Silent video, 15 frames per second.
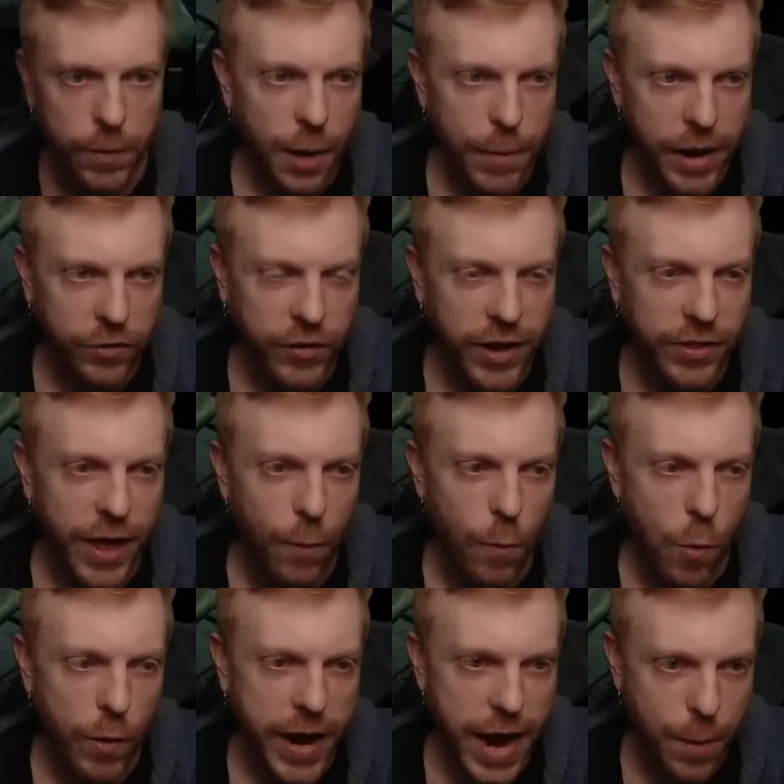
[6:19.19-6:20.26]
And I'm not saying that
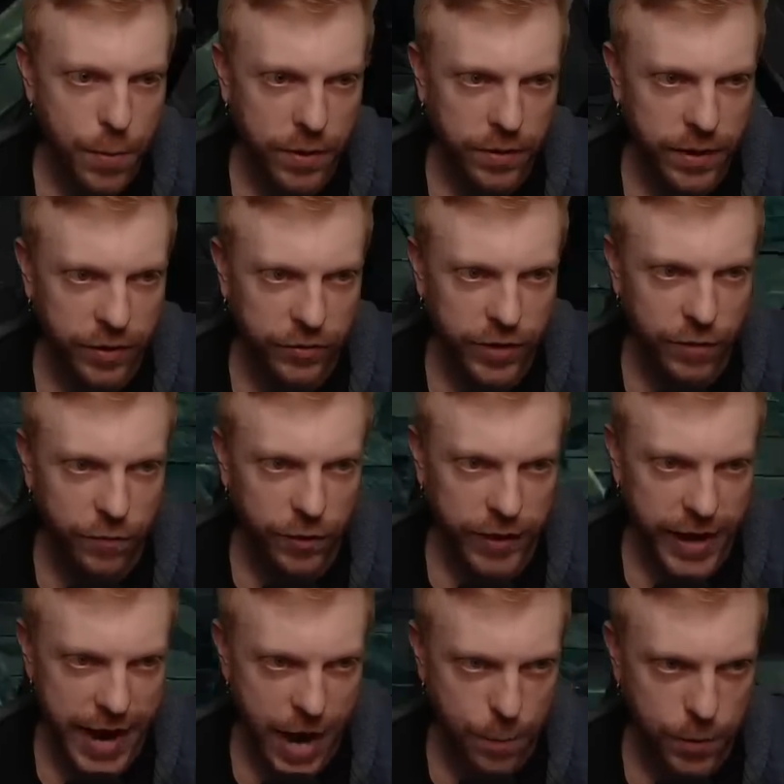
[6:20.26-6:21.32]
won't happen. That's
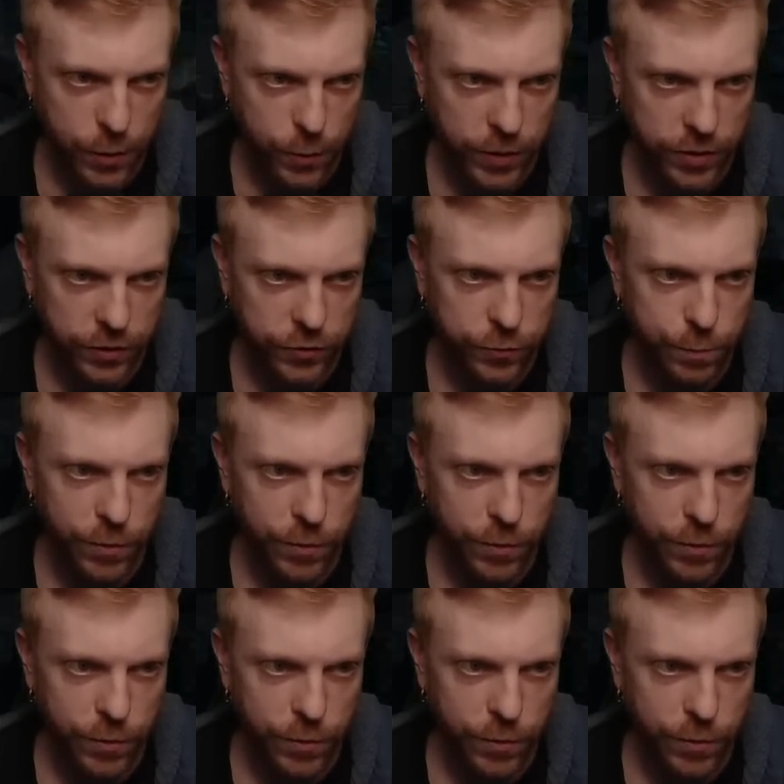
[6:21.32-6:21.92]
definitely happened with this